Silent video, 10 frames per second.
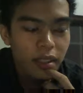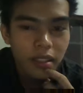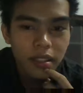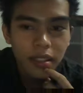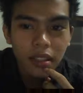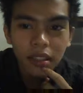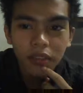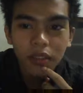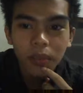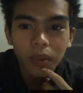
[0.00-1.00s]
skin
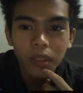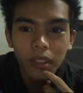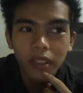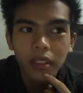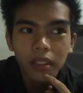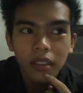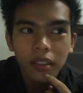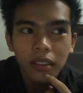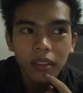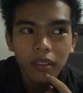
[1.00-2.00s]
of the bird,
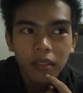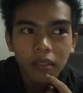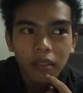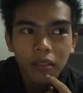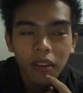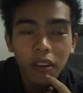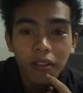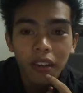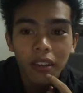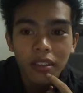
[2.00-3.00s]
or
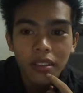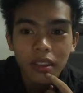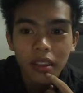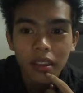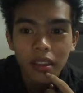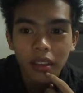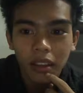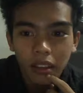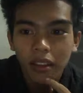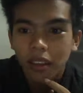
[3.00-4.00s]
feathers, I think.
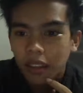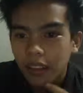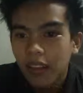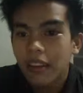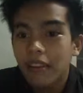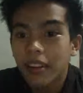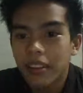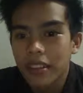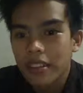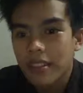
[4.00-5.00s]
Yeah,
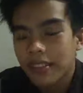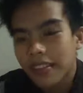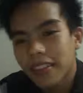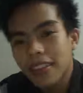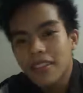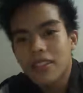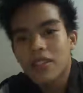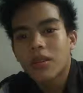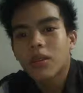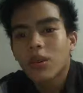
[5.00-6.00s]
feathers.
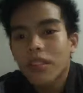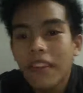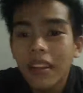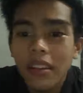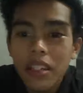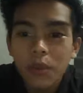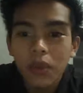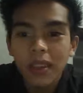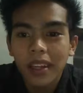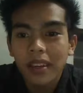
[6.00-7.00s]
So the feathers
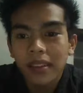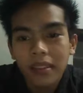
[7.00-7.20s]
protect